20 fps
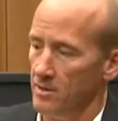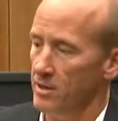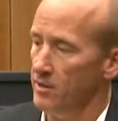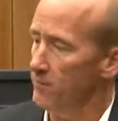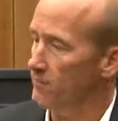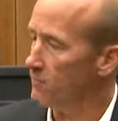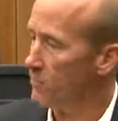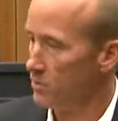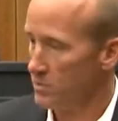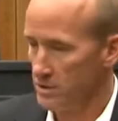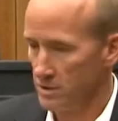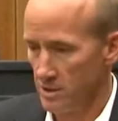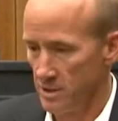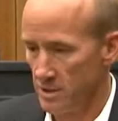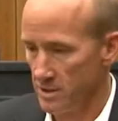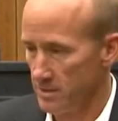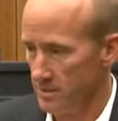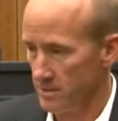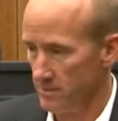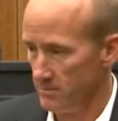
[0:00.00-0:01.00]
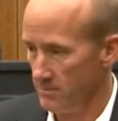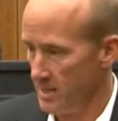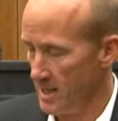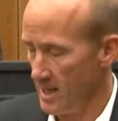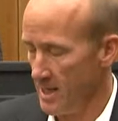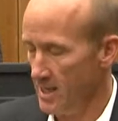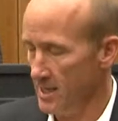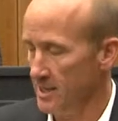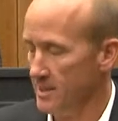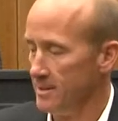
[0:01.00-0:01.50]
And a fortunate
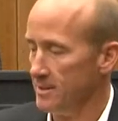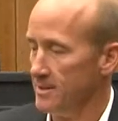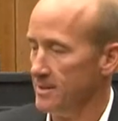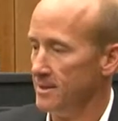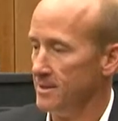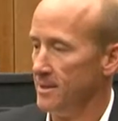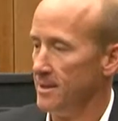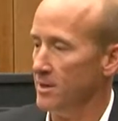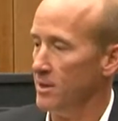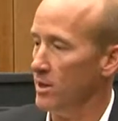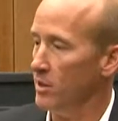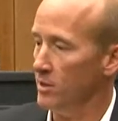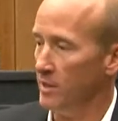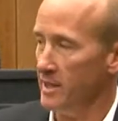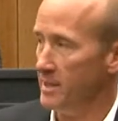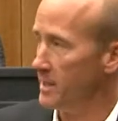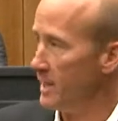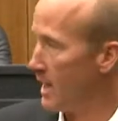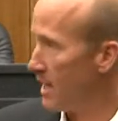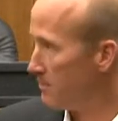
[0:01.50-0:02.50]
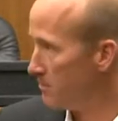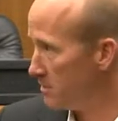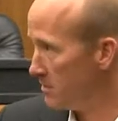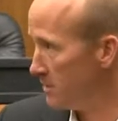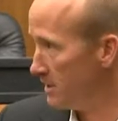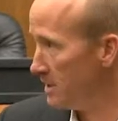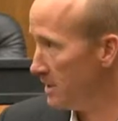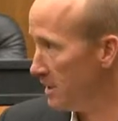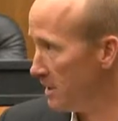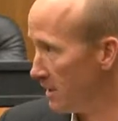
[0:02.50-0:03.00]
day, a lady happened to
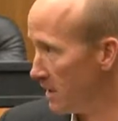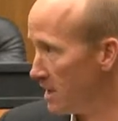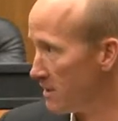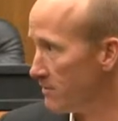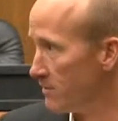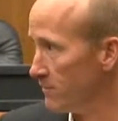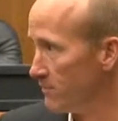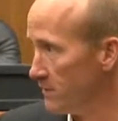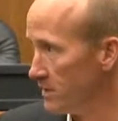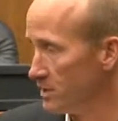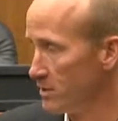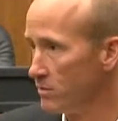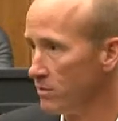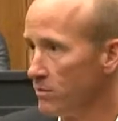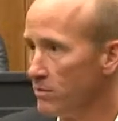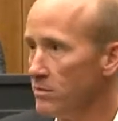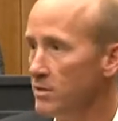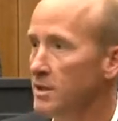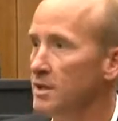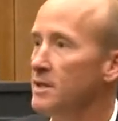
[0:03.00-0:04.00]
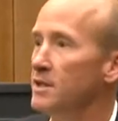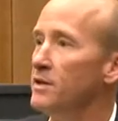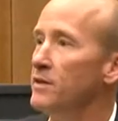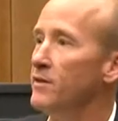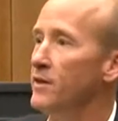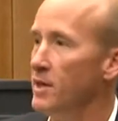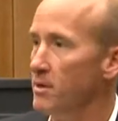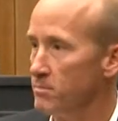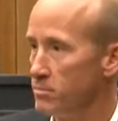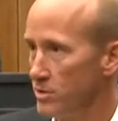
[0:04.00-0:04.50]
be getting out of her vehicle.
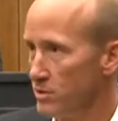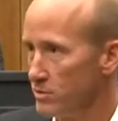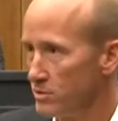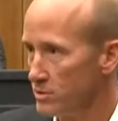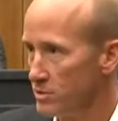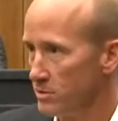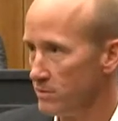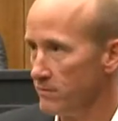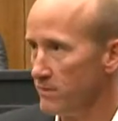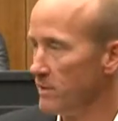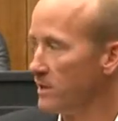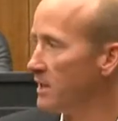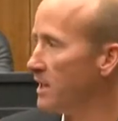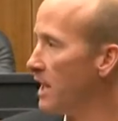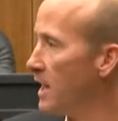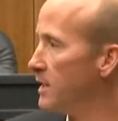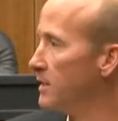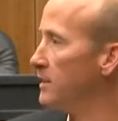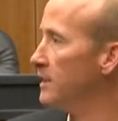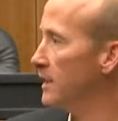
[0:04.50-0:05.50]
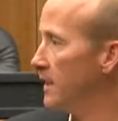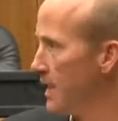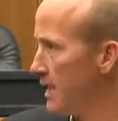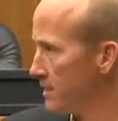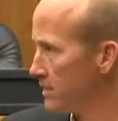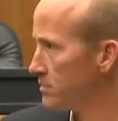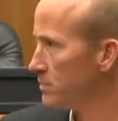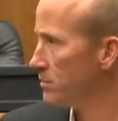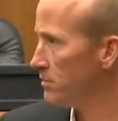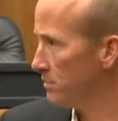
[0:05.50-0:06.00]
They approached her very kindly and
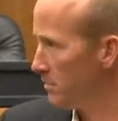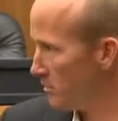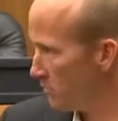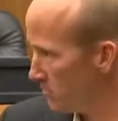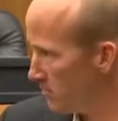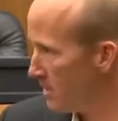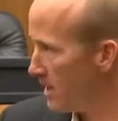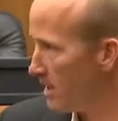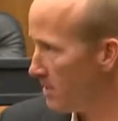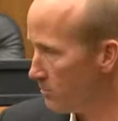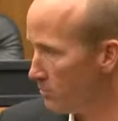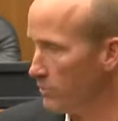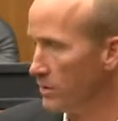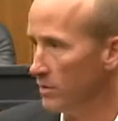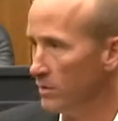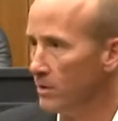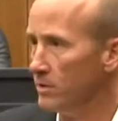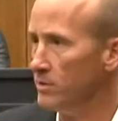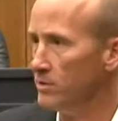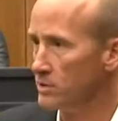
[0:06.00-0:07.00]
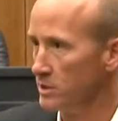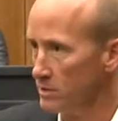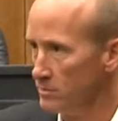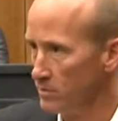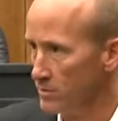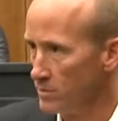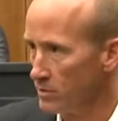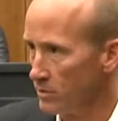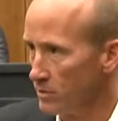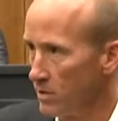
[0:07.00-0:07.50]
asked her, ma'am, are you
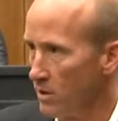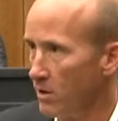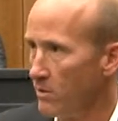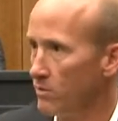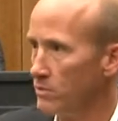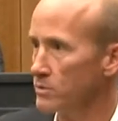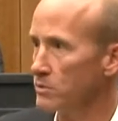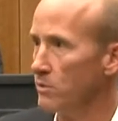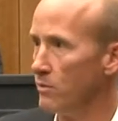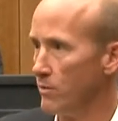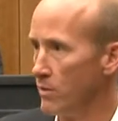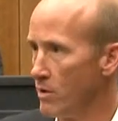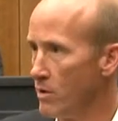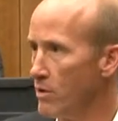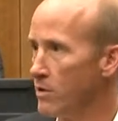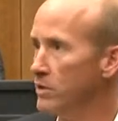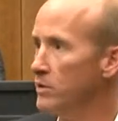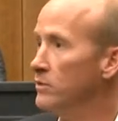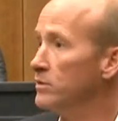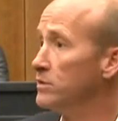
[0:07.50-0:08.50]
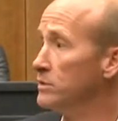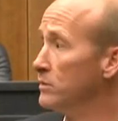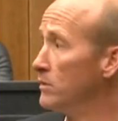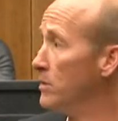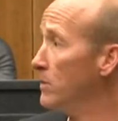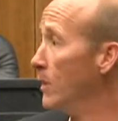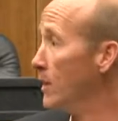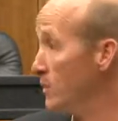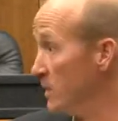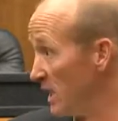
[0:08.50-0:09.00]
sleeping in your car? What's going on? Is there
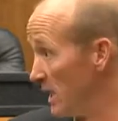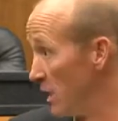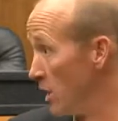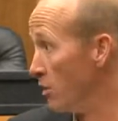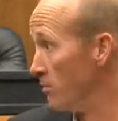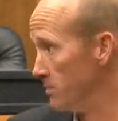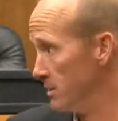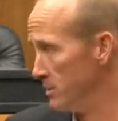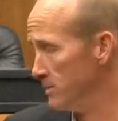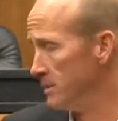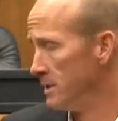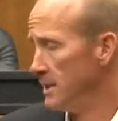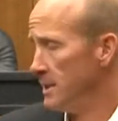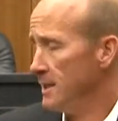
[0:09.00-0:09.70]
any way we can help you?